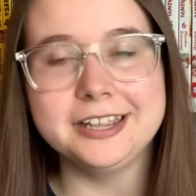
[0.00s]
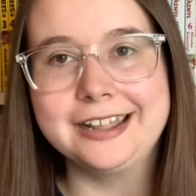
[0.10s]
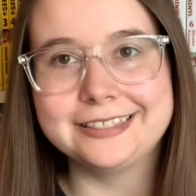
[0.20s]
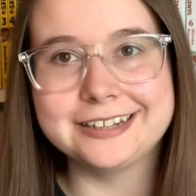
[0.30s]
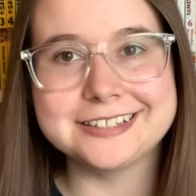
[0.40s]

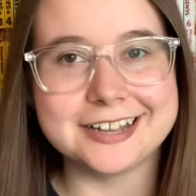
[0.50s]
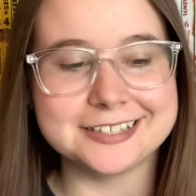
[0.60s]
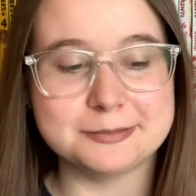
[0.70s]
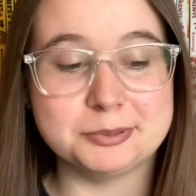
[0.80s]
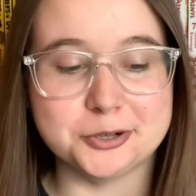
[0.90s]
Then it's got
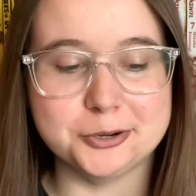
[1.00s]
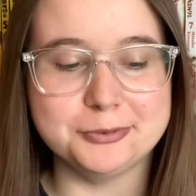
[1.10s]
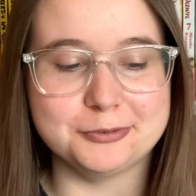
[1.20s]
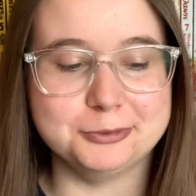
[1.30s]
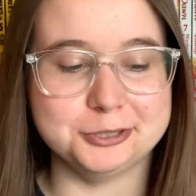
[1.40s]
some blurb
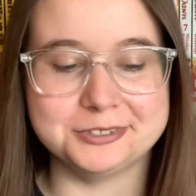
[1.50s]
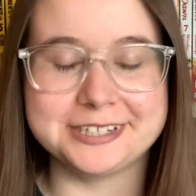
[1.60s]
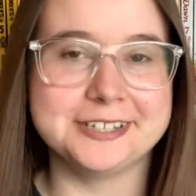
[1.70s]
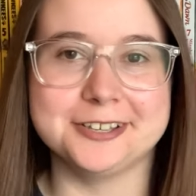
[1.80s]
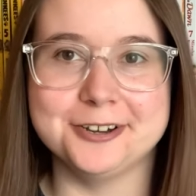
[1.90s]
from Junji
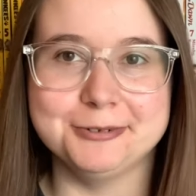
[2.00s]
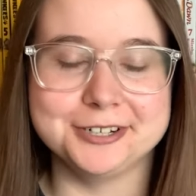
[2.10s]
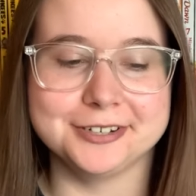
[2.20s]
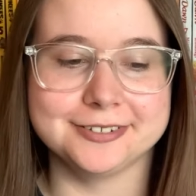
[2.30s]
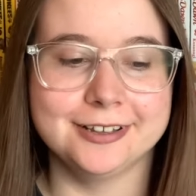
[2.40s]
Ito, which
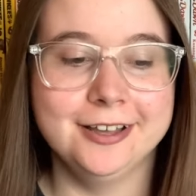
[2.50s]
is